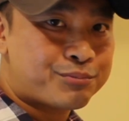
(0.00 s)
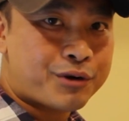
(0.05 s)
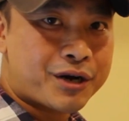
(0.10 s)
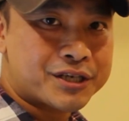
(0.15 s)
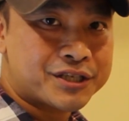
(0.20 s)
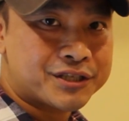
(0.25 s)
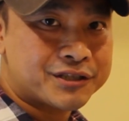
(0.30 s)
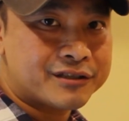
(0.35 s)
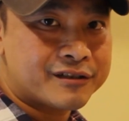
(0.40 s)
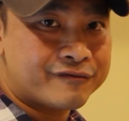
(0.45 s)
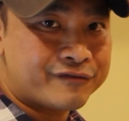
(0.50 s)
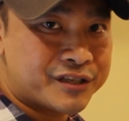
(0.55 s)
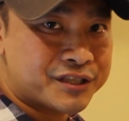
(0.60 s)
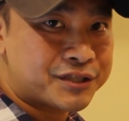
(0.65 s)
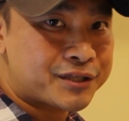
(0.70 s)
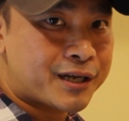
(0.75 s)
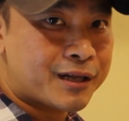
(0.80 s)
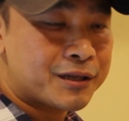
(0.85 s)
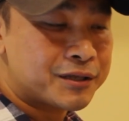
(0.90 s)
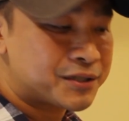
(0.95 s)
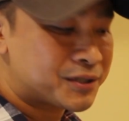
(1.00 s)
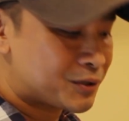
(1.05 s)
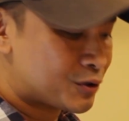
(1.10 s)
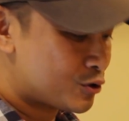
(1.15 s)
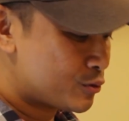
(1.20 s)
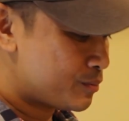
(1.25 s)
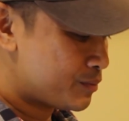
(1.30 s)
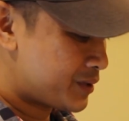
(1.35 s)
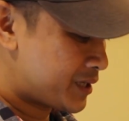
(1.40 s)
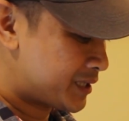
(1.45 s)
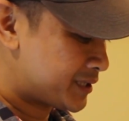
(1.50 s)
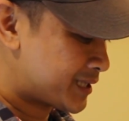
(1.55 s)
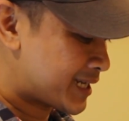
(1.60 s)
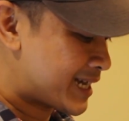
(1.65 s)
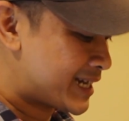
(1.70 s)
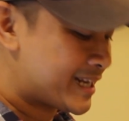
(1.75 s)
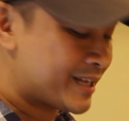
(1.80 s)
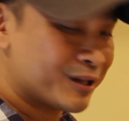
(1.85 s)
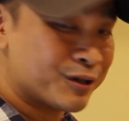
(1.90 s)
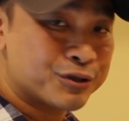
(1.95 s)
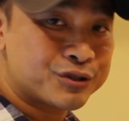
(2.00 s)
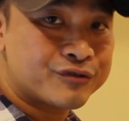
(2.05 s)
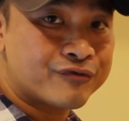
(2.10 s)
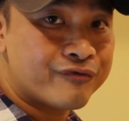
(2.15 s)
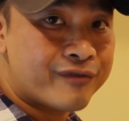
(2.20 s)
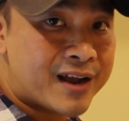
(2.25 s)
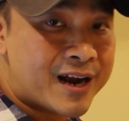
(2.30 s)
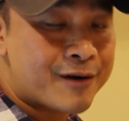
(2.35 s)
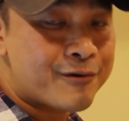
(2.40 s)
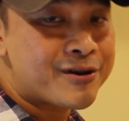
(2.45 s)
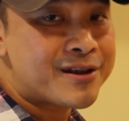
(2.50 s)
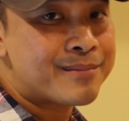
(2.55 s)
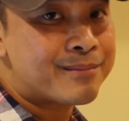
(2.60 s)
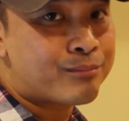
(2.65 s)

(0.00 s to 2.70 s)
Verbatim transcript: impression of this telescope is that it looks very